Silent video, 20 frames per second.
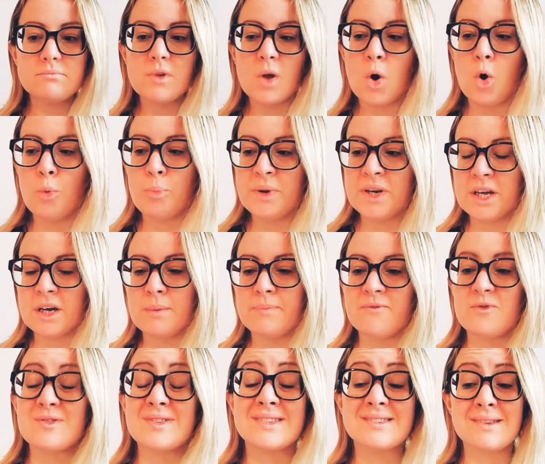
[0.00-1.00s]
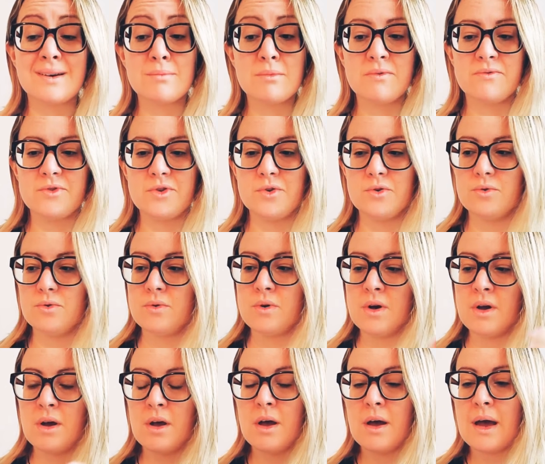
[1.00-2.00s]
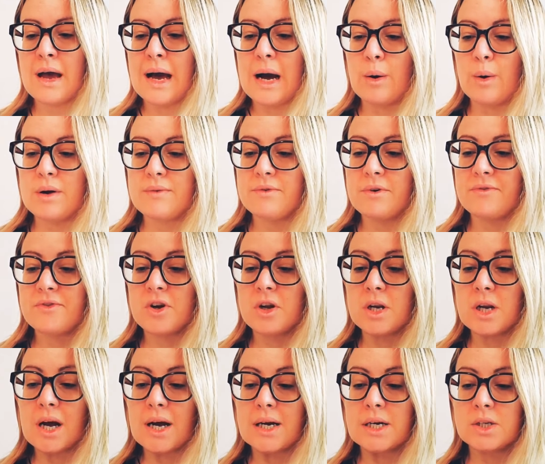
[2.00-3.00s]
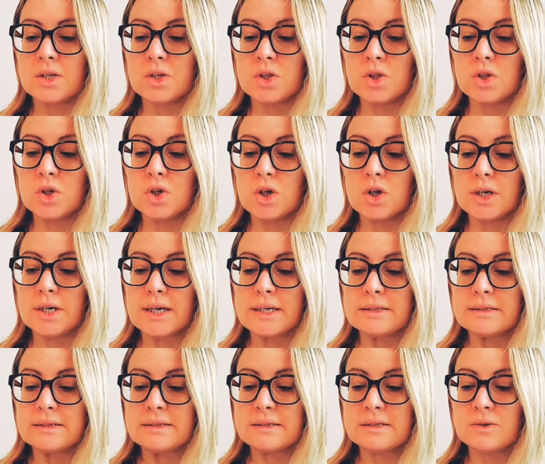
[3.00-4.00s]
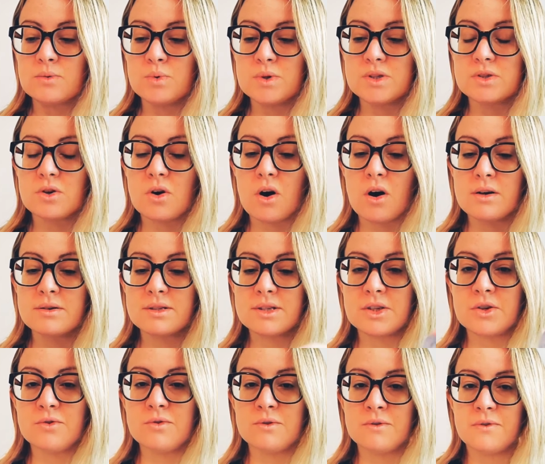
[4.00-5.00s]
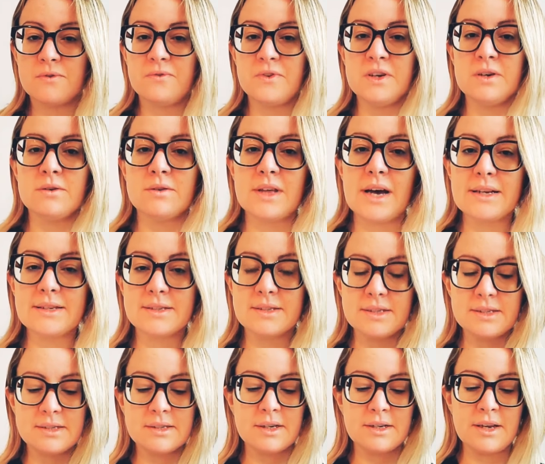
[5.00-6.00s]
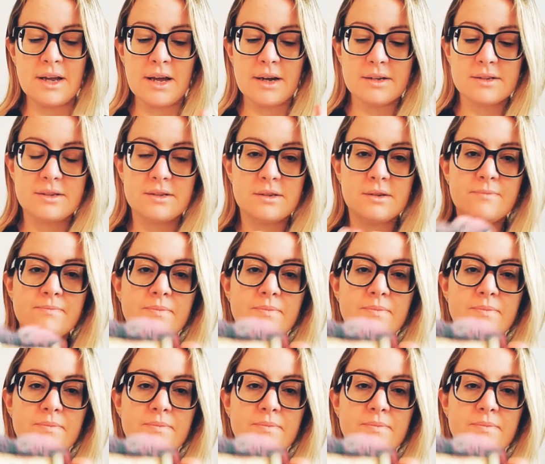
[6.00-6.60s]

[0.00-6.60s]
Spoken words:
opening up for some of you. However, if you're not going to look and see what's causing you to feel that disconnect.